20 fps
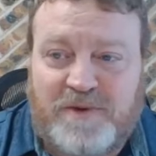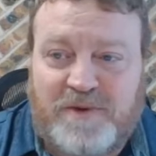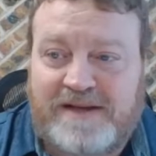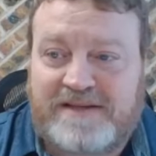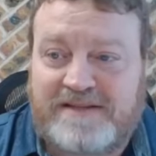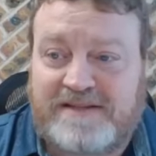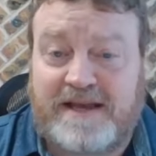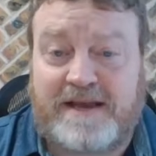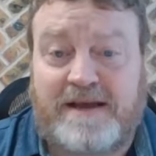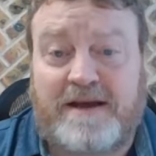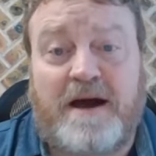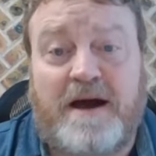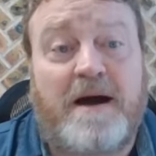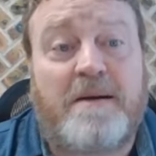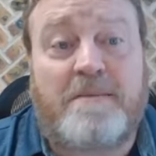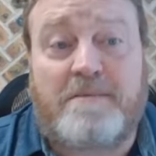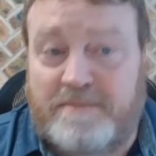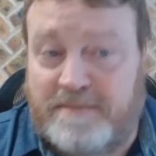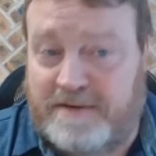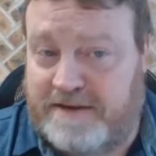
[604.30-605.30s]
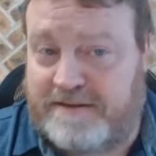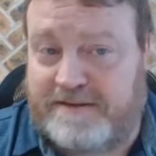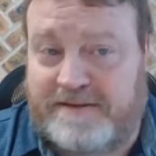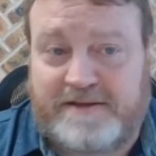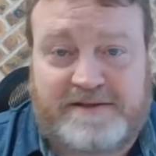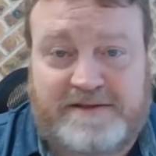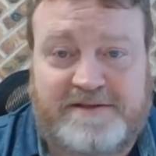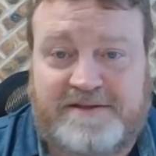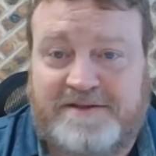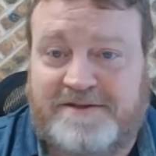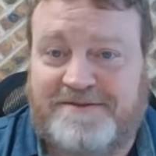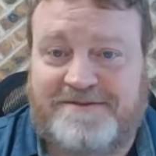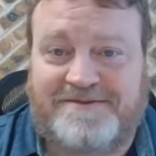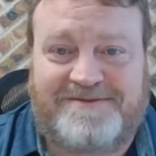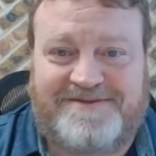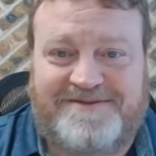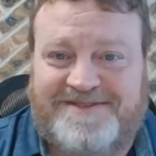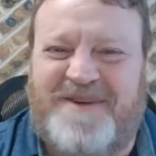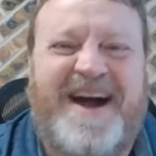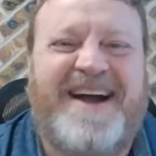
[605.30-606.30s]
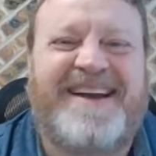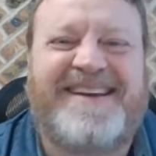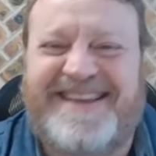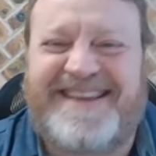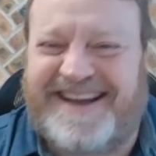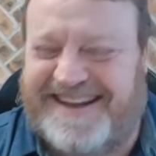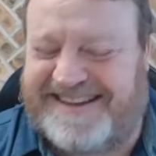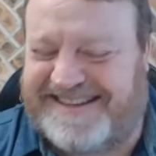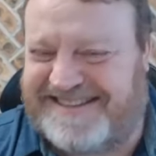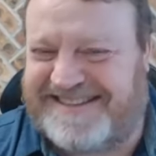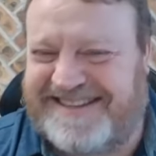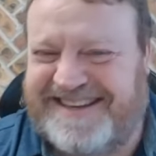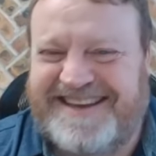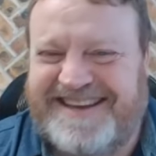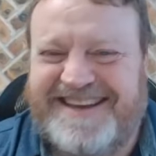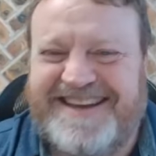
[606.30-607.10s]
do I say in this podcast?